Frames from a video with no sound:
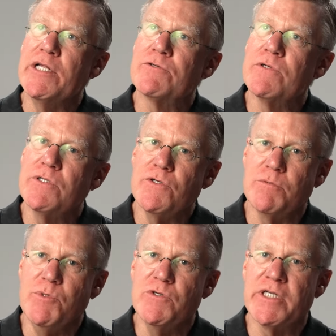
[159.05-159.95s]

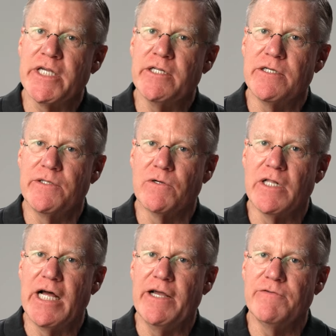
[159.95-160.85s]
introduce music into their
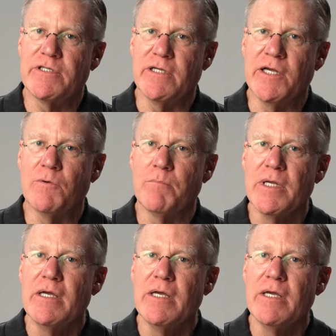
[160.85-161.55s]
lives to help